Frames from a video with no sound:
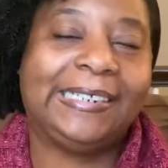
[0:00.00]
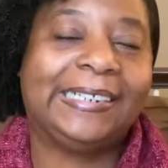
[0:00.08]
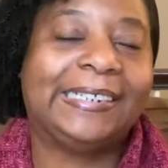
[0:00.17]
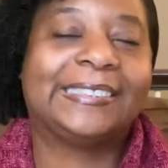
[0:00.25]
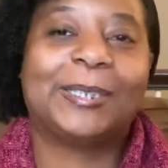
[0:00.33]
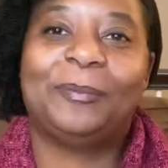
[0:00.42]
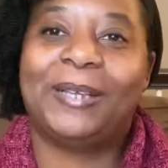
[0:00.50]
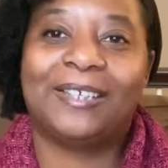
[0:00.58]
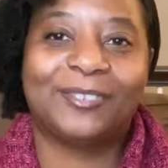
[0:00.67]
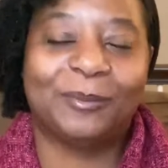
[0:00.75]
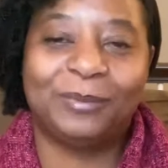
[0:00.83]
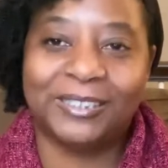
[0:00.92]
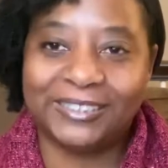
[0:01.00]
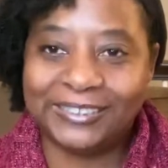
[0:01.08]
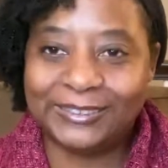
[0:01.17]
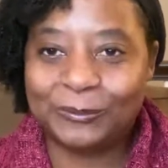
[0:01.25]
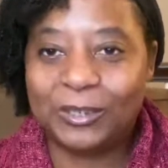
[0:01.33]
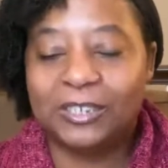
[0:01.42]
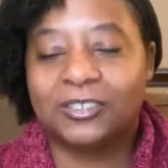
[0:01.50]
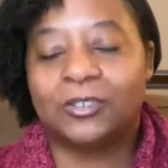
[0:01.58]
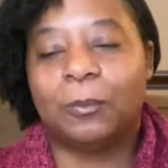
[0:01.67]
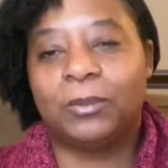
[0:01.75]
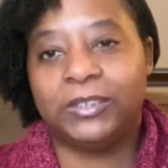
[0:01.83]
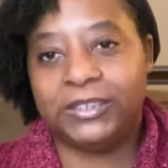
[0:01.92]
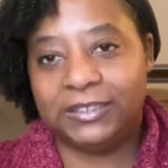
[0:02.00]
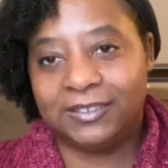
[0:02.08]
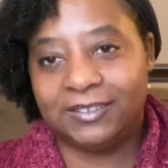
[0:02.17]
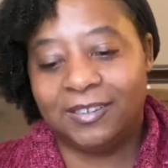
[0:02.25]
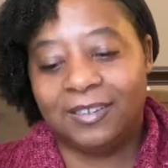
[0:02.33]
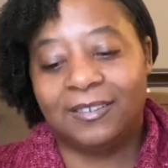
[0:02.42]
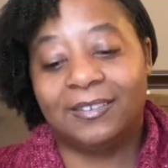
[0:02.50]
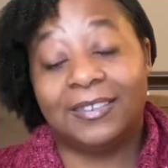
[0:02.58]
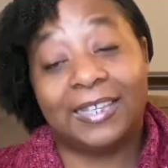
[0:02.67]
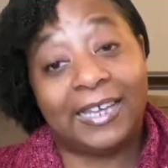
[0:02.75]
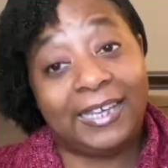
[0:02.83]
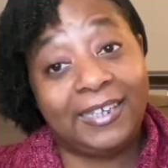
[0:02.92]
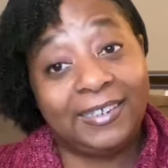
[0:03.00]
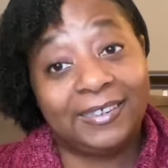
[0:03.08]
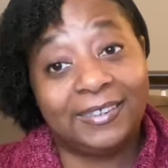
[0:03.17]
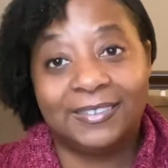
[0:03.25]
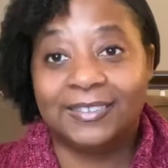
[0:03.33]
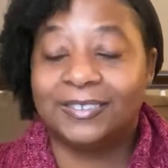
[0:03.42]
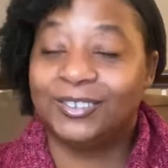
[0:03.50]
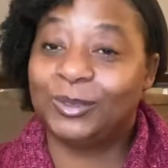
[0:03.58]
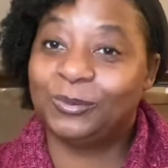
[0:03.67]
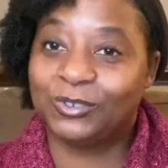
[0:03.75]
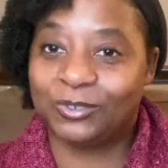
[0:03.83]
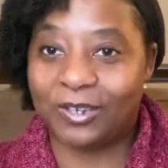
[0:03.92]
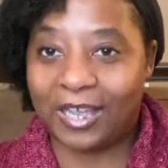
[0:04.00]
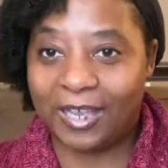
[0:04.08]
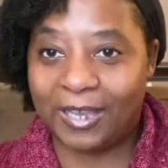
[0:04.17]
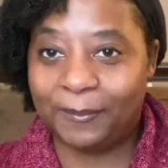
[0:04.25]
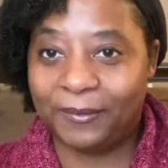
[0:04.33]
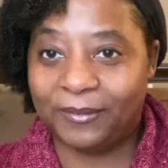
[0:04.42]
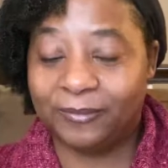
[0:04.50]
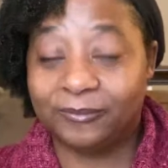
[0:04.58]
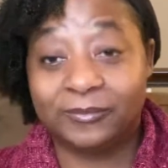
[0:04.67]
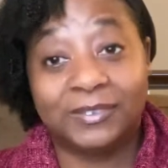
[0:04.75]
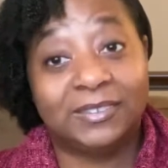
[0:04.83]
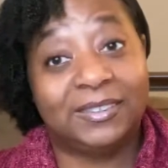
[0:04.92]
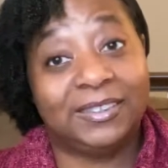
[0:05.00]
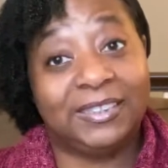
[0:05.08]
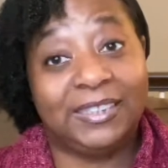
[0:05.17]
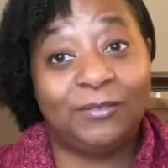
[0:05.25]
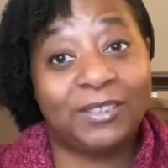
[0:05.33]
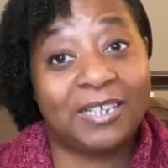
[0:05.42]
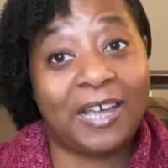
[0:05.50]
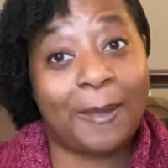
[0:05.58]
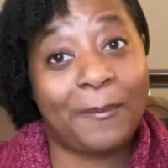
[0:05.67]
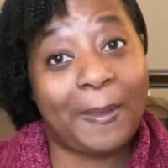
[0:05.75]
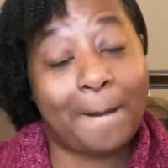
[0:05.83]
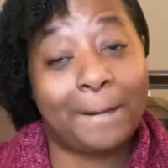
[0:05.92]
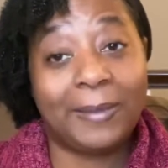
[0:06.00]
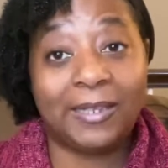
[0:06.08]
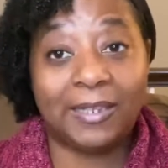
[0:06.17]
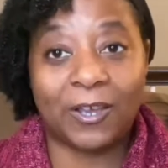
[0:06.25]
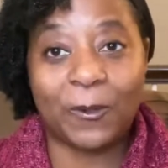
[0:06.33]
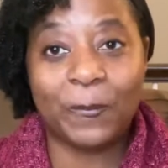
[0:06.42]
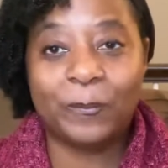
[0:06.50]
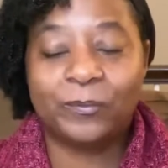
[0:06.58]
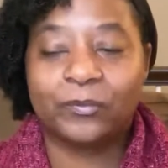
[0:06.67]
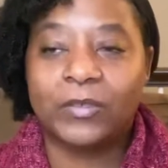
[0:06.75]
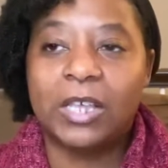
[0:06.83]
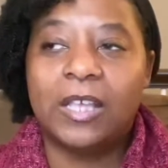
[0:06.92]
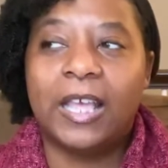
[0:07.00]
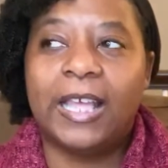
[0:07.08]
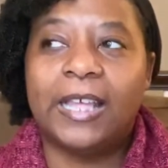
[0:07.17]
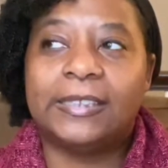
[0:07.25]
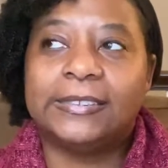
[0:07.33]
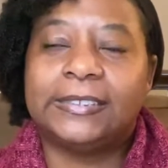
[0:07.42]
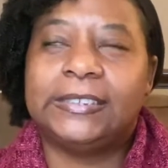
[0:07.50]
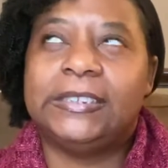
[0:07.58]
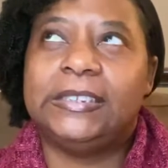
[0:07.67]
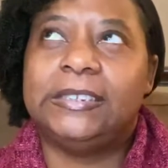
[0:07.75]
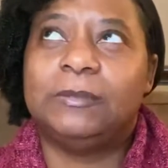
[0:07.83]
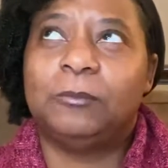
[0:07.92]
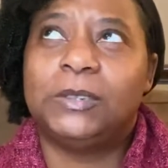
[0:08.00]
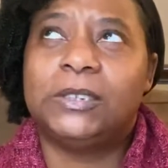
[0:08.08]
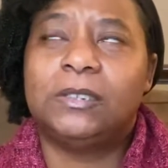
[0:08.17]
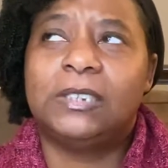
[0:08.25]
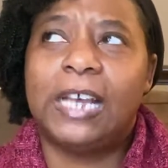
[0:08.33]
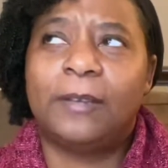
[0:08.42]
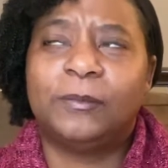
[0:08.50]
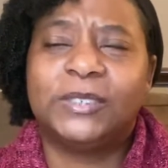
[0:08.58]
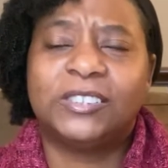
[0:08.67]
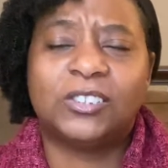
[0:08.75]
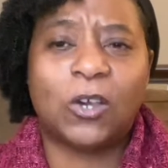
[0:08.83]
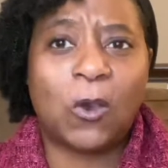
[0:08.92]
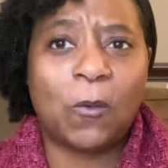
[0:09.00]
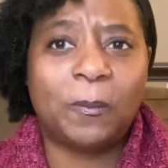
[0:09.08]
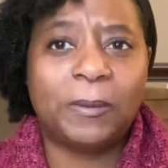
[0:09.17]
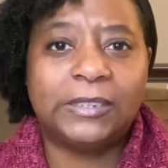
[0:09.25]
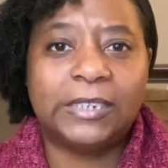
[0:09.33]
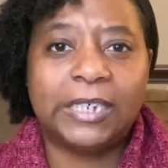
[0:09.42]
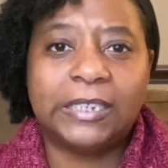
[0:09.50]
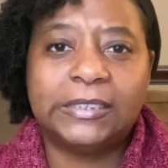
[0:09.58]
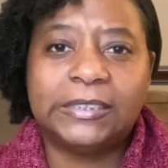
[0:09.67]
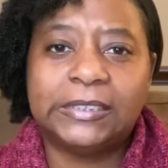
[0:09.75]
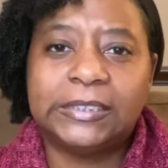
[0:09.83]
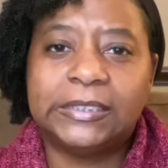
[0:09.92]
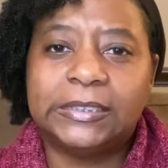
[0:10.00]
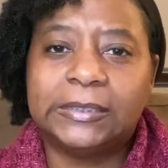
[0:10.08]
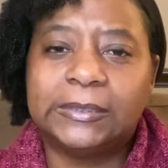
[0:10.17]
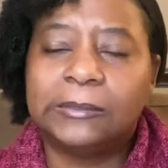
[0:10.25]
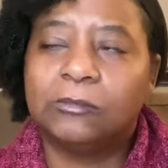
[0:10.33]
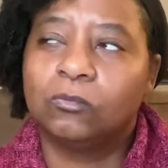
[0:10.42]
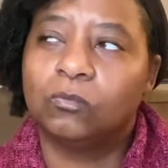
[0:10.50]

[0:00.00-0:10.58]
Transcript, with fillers: it's about the bling. So please like, subscribe, leave a comment below. And let's see, we'll have this open until,